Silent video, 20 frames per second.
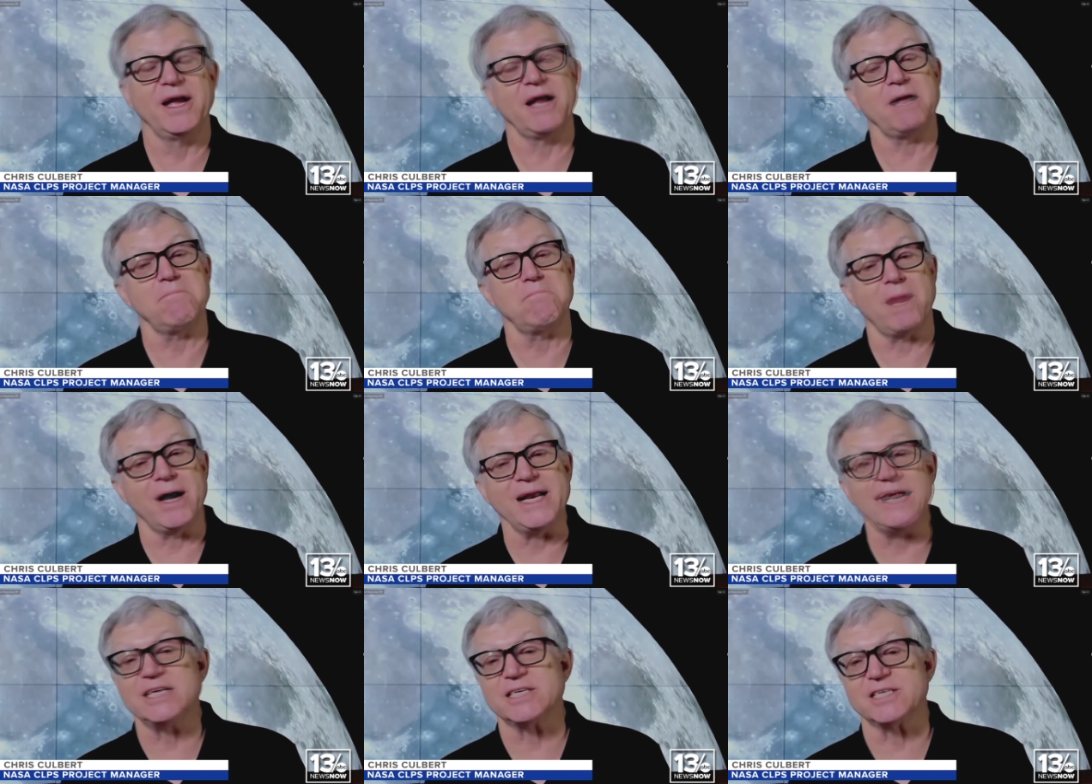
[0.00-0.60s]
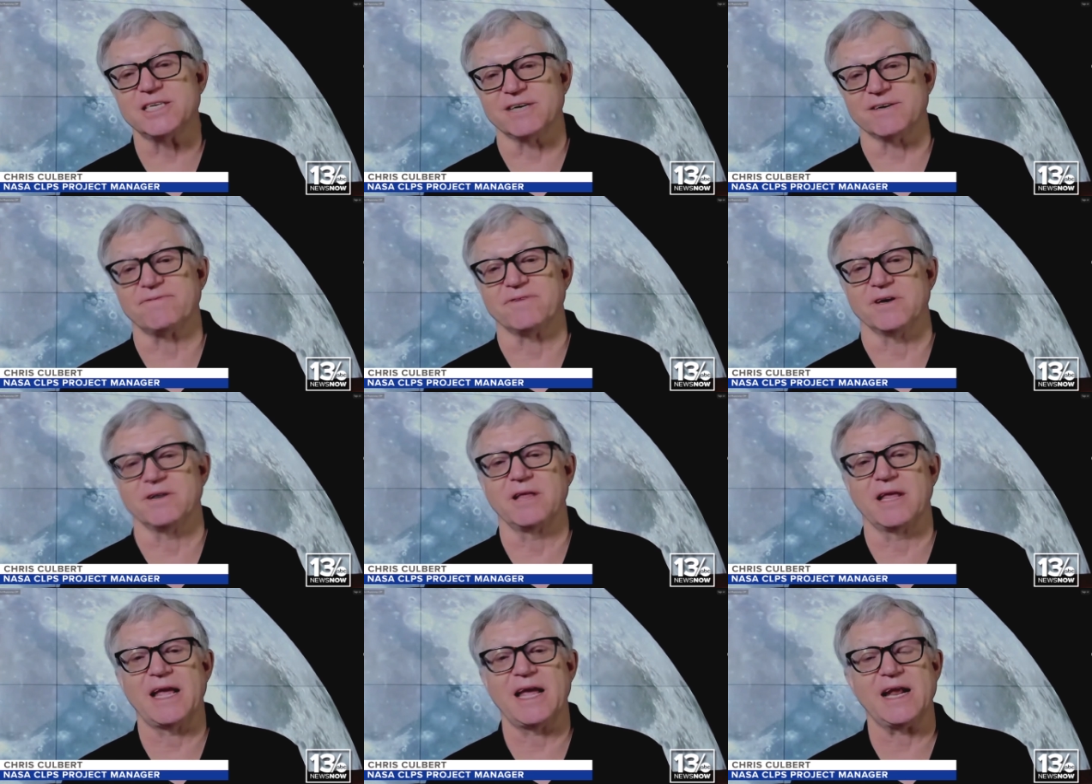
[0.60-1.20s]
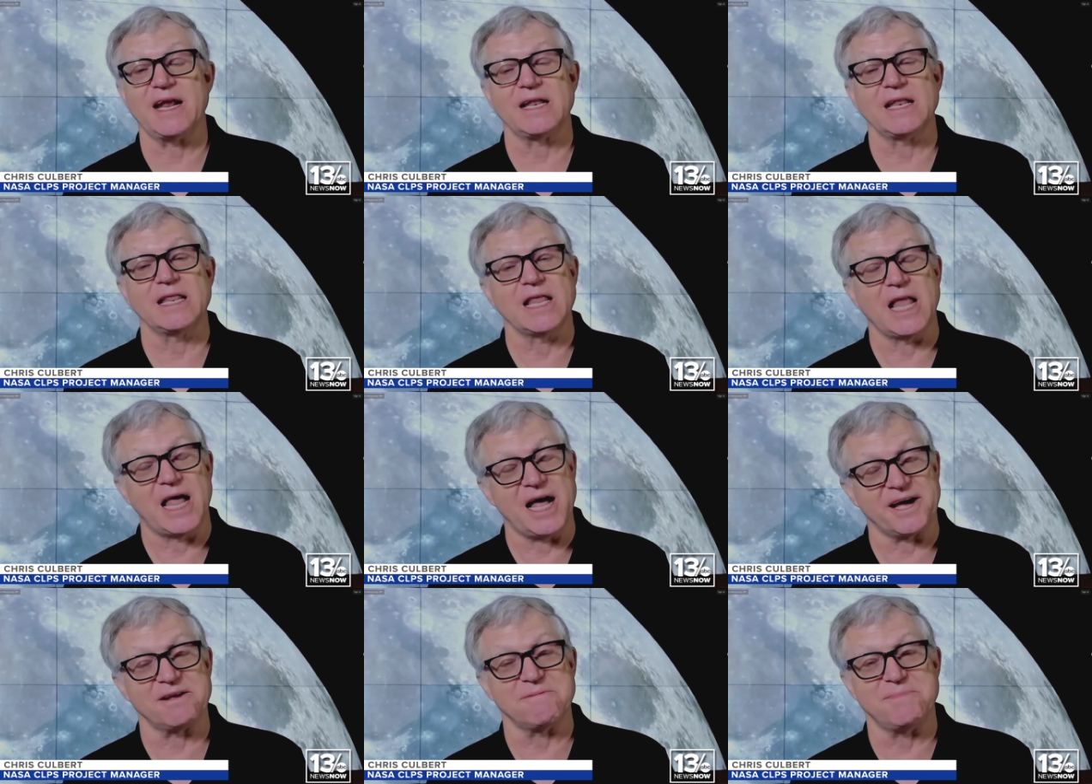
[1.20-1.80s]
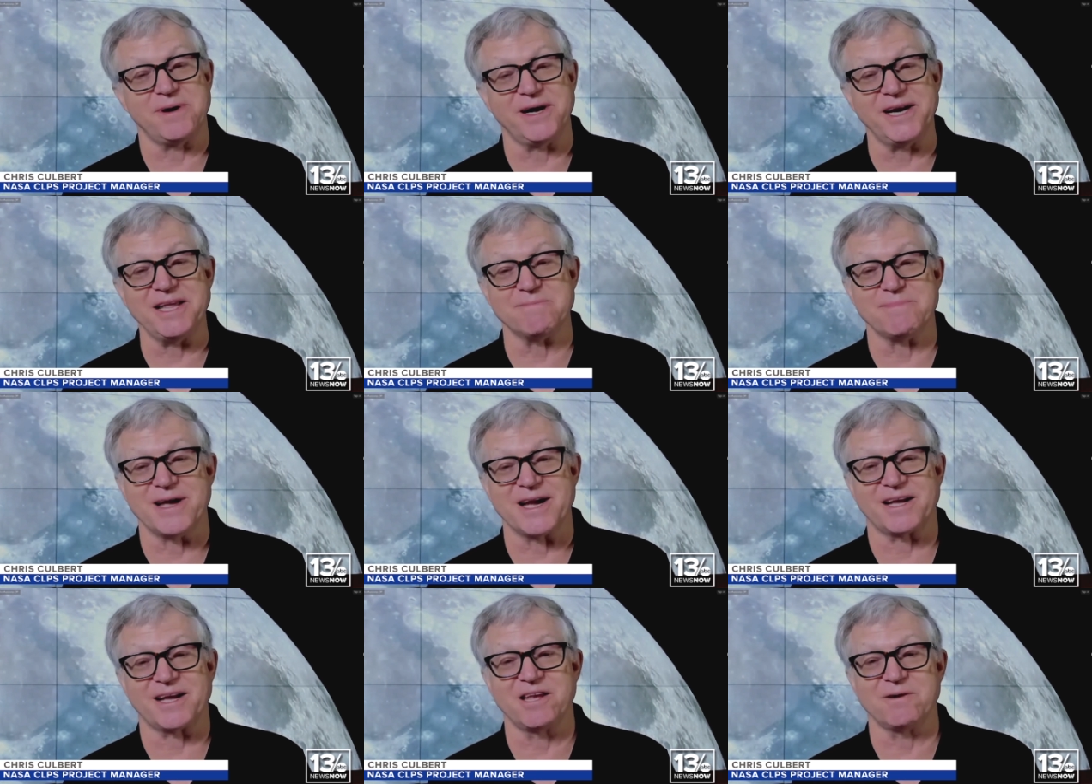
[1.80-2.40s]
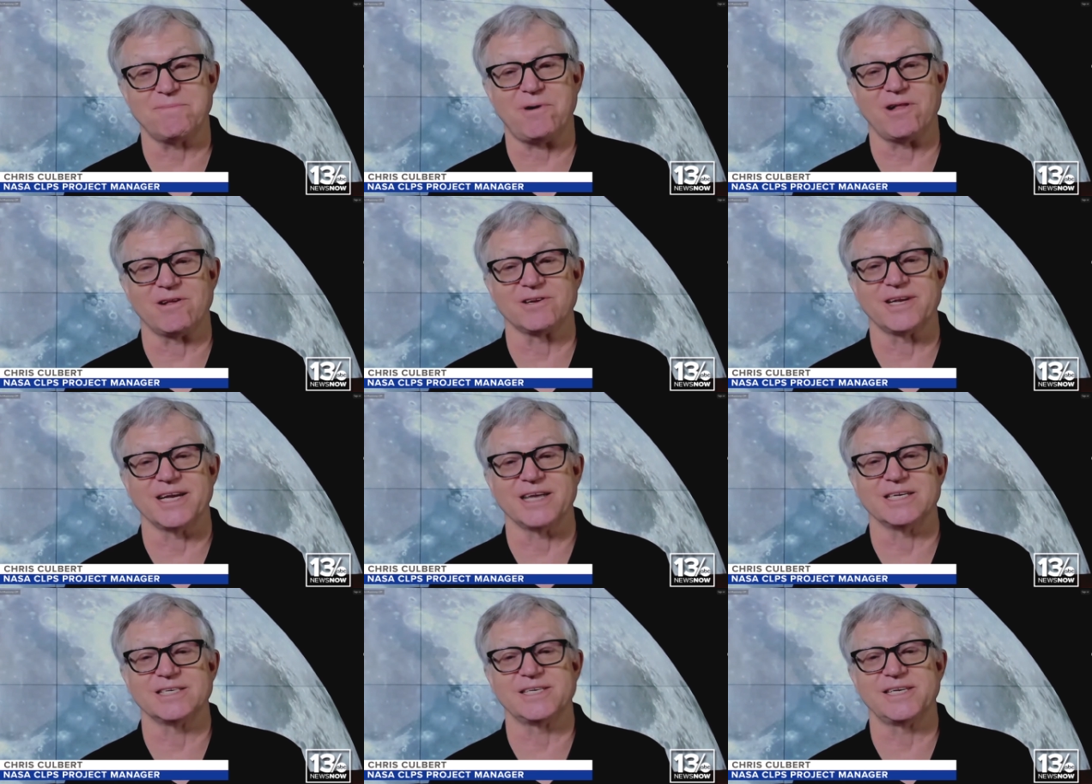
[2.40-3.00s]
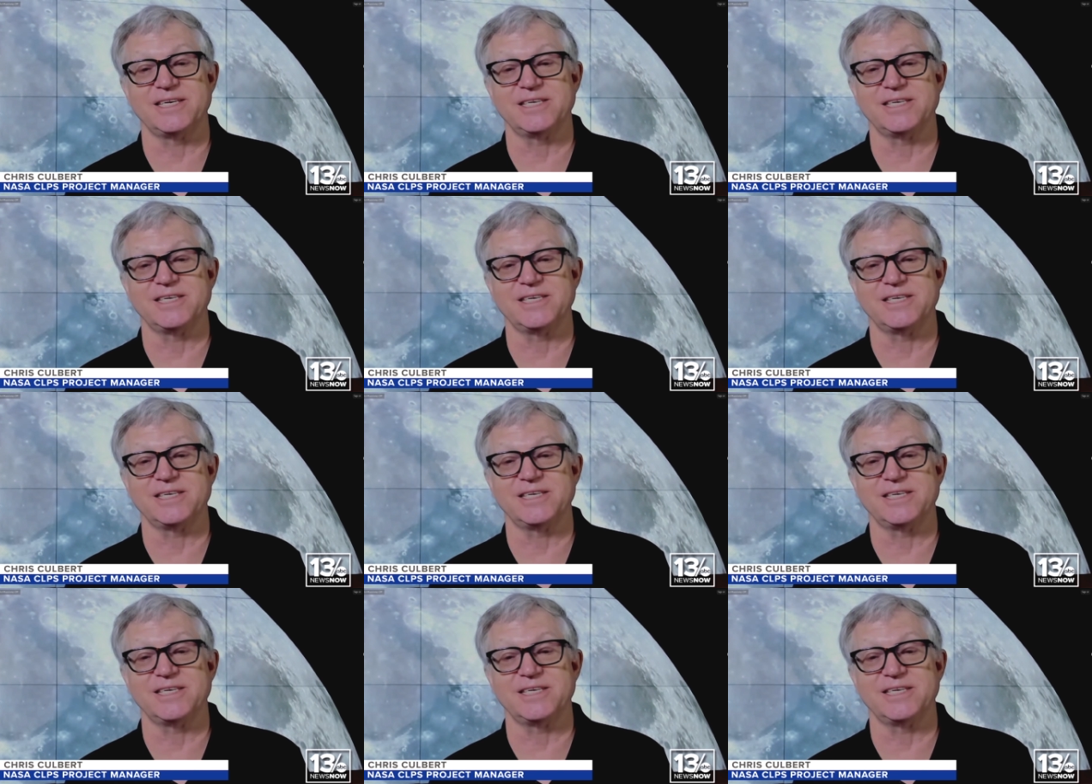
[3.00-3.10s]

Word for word: And money's different. They had a lot of money back in the Apollo days.